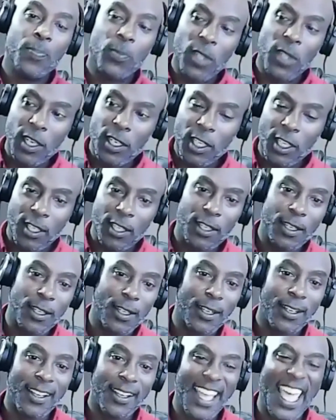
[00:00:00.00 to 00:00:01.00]
No.
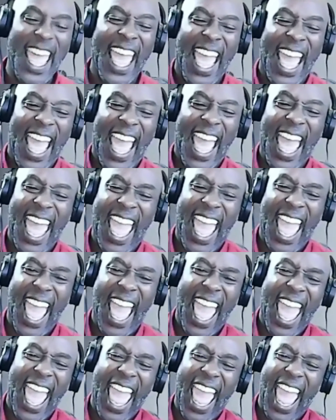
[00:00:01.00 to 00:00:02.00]
Those
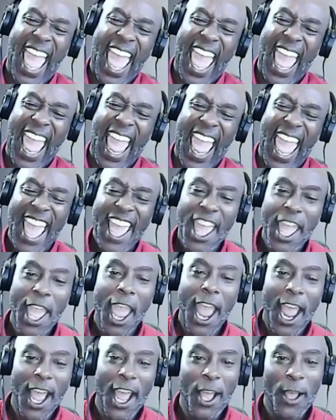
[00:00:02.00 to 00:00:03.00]

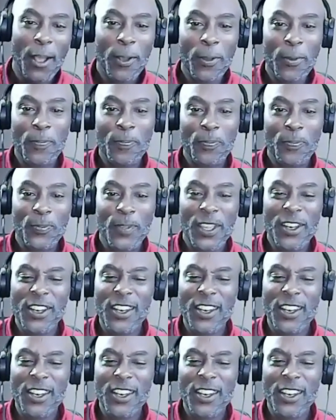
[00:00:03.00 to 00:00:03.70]
days are gone.